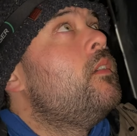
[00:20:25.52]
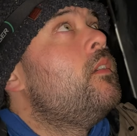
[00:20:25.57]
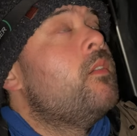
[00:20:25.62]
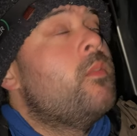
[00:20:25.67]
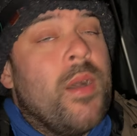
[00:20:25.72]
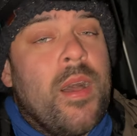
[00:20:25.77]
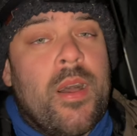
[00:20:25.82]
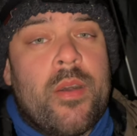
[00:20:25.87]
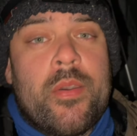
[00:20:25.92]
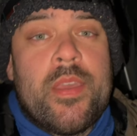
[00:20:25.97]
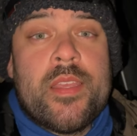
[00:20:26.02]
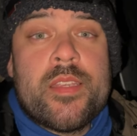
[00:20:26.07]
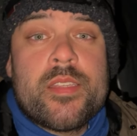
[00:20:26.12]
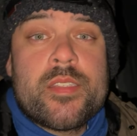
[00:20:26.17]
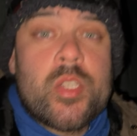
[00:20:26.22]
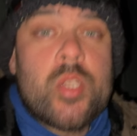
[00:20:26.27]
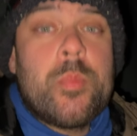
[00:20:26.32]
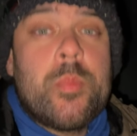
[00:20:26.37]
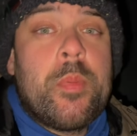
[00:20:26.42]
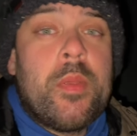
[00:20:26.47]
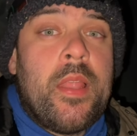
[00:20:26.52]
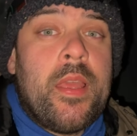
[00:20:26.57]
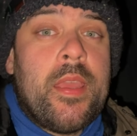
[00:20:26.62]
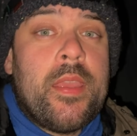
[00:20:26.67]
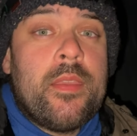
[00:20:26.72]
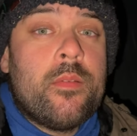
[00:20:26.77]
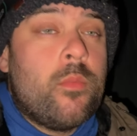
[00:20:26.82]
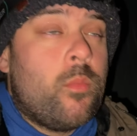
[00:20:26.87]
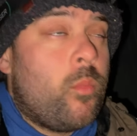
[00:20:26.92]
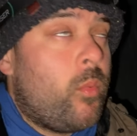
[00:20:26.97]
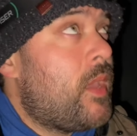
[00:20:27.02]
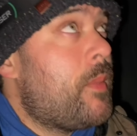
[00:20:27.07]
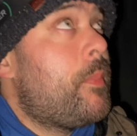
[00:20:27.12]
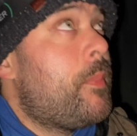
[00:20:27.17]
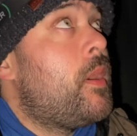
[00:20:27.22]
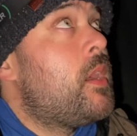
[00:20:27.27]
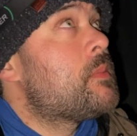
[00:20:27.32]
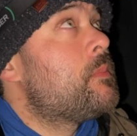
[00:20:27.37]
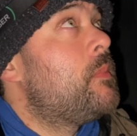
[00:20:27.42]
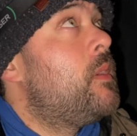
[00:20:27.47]
Well, it's super late, way
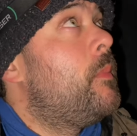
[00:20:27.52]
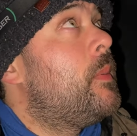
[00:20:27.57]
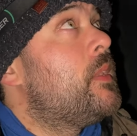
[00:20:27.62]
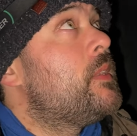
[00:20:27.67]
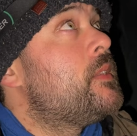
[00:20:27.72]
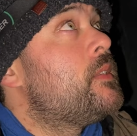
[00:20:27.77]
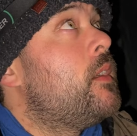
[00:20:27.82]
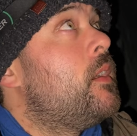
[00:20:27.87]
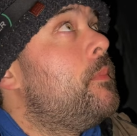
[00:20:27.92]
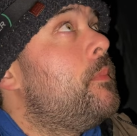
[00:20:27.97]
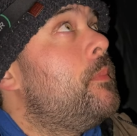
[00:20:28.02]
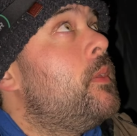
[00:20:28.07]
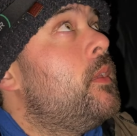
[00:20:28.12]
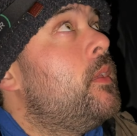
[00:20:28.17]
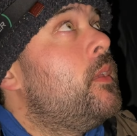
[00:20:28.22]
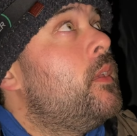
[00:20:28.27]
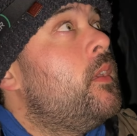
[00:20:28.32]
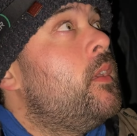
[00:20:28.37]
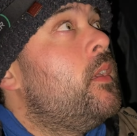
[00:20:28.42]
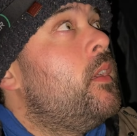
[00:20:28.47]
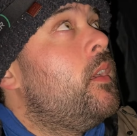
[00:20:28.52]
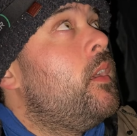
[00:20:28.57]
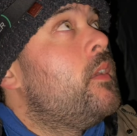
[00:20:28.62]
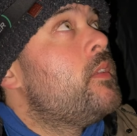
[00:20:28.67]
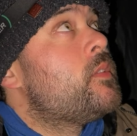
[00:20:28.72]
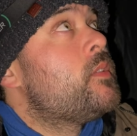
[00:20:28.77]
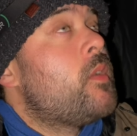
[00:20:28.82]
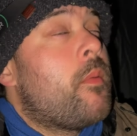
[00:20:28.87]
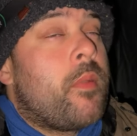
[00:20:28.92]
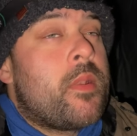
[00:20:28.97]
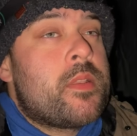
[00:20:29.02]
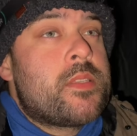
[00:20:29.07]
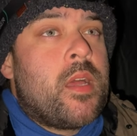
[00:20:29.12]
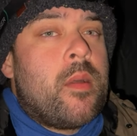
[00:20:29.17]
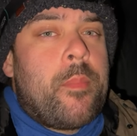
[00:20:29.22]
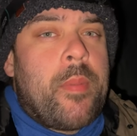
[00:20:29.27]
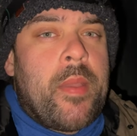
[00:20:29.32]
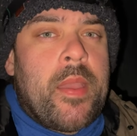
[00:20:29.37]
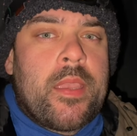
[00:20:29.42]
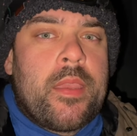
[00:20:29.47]
past my bedtime. So I'm gonna
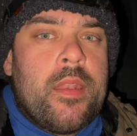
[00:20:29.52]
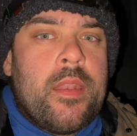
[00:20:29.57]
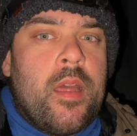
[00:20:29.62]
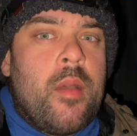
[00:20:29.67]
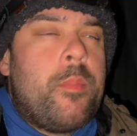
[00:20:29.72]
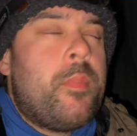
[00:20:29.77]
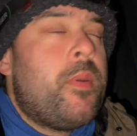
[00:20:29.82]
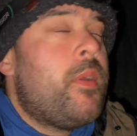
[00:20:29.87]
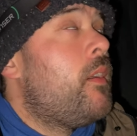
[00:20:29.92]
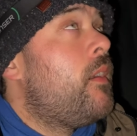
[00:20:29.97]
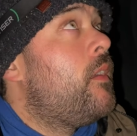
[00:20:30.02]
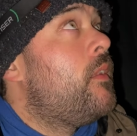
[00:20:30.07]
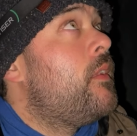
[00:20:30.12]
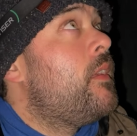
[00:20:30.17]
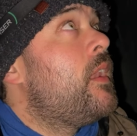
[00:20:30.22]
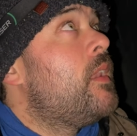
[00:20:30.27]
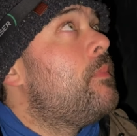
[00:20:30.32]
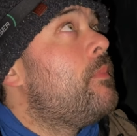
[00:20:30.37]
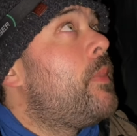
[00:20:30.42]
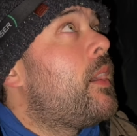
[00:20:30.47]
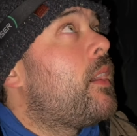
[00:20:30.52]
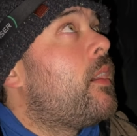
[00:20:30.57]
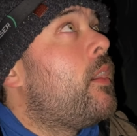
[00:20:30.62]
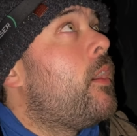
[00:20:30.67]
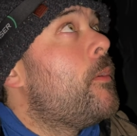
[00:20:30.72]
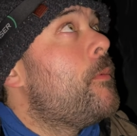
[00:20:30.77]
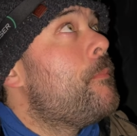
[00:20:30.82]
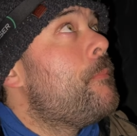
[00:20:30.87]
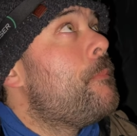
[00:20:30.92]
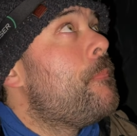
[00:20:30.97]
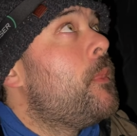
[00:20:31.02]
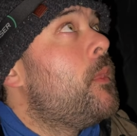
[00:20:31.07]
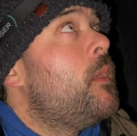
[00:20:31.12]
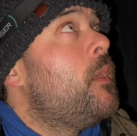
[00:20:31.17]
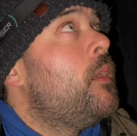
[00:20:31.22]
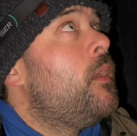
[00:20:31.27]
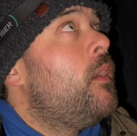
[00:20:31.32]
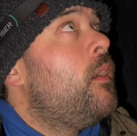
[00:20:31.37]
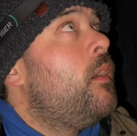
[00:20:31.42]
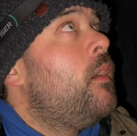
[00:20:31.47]
start packing up and heading back home.
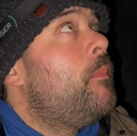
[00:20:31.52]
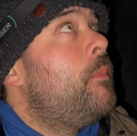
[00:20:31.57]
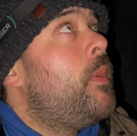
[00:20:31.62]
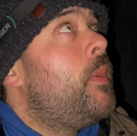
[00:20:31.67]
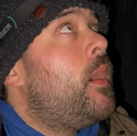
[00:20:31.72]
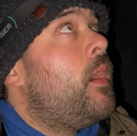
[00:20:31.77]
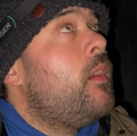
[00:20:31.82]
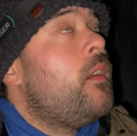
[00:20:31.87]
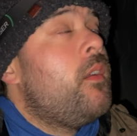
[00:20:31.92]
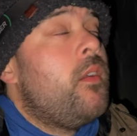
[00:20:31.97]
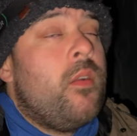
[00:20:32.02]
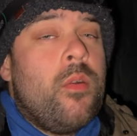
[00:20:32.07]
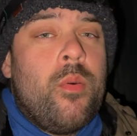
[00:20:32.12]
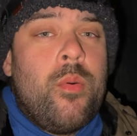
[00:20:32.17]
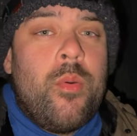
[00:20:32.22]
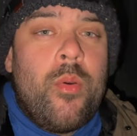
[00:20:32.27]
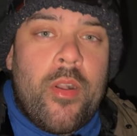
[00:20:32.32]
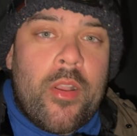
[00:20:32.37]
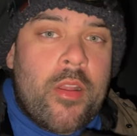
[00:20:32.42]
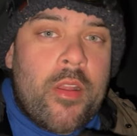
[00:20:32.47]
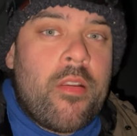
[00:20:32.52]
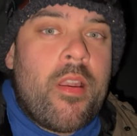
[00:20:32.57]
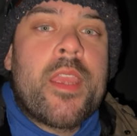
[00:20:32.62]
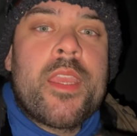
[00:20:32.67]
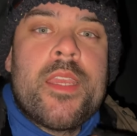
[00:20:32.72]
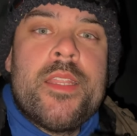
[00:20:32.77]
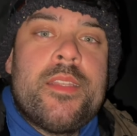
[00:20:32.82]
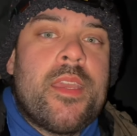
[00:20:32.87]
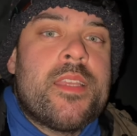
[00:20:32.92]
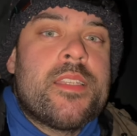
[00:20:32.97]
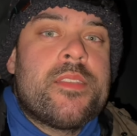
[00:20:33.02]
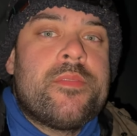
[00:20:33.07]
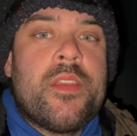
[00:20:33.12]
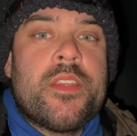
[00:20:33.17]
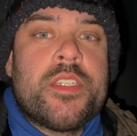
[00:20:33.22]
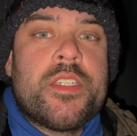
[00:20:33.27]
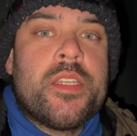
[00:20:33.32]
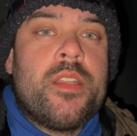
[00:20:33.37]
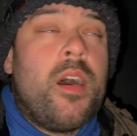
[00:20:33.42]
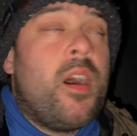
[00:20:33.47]
But what a cracking day's
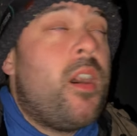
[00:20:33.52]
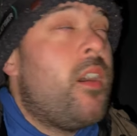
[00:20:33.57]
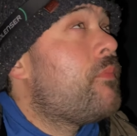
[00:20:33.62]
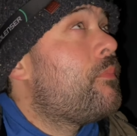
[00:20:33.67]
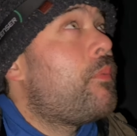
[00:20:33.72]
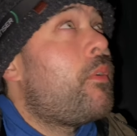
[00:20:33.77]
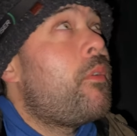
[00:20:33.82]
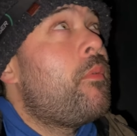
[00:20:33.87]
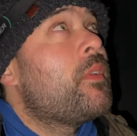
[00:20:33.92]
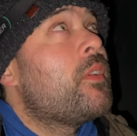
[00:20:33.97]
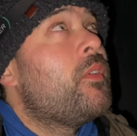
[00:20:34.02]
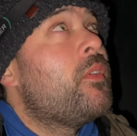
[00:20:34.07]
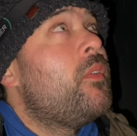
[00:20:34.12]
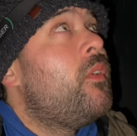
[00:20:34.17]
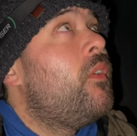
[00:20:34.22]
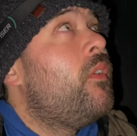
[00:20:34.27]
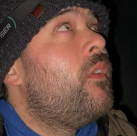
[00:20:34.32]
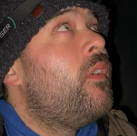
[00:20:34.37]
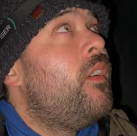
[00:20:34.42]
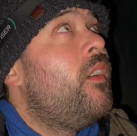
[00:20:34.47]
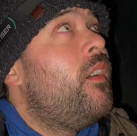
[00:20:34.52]
fishing. I've probably caught